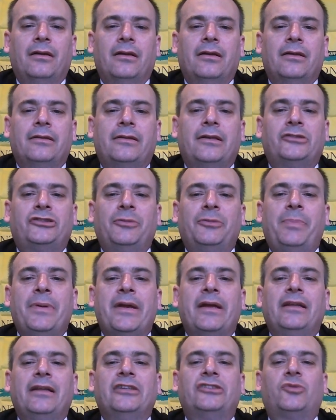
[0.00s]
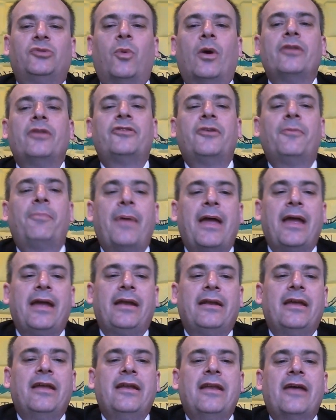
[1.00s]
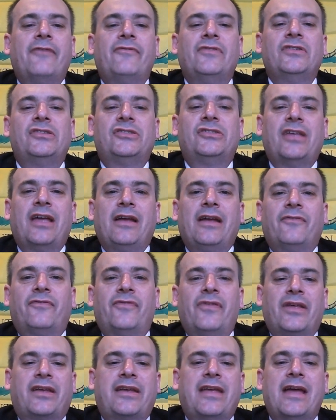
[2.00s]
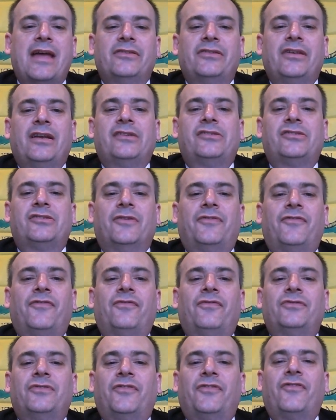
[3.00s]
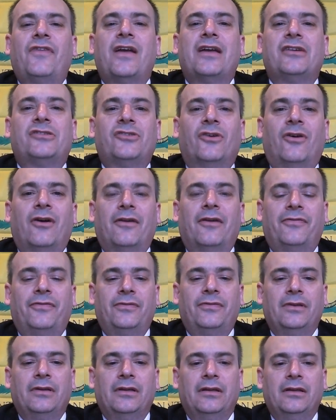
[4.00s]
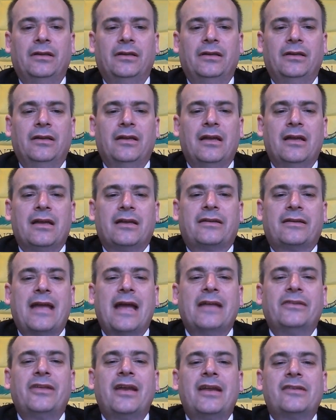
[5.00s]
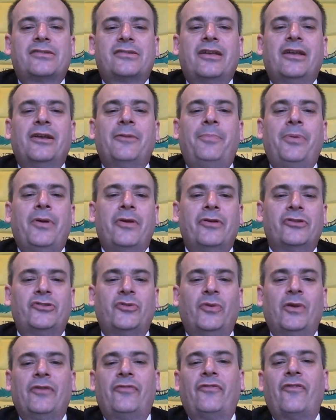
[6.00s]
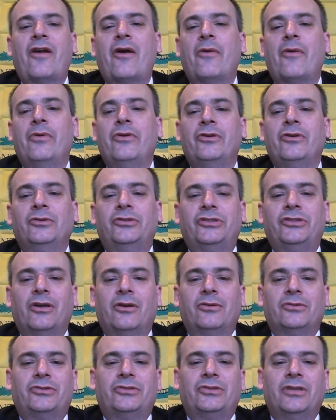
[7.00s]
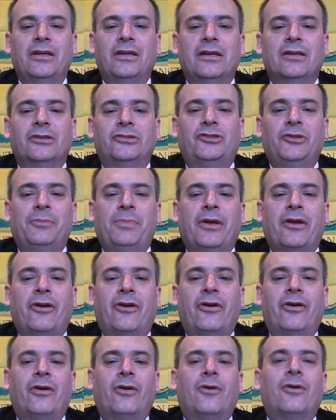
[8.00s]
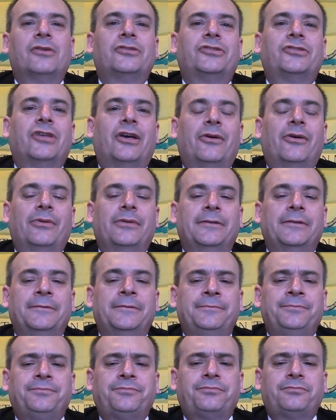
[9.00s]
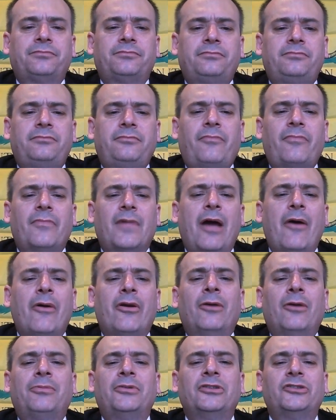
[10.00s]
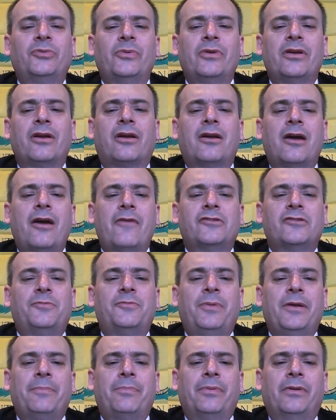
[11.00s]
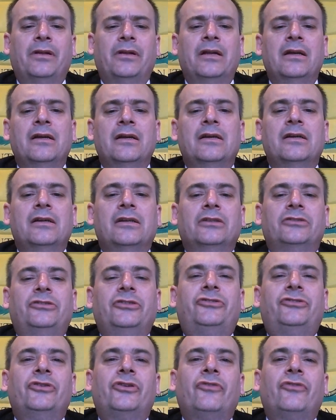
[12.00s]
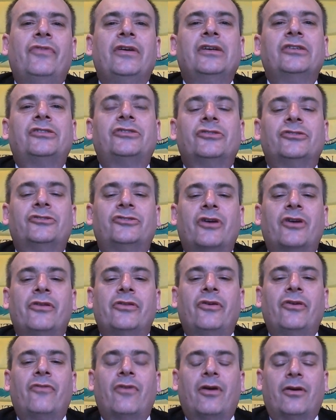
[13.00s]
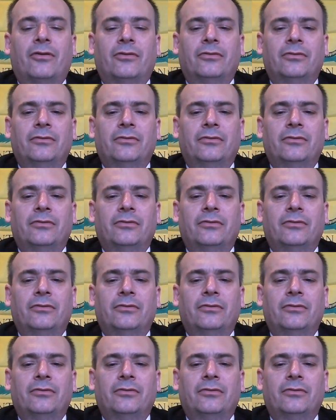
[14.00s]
There should be at least one debate in every state for the candidates to face off. Candidates can appear in 24-hour news shows to be heard. Also, I would hope this would encourage people to do the research on their own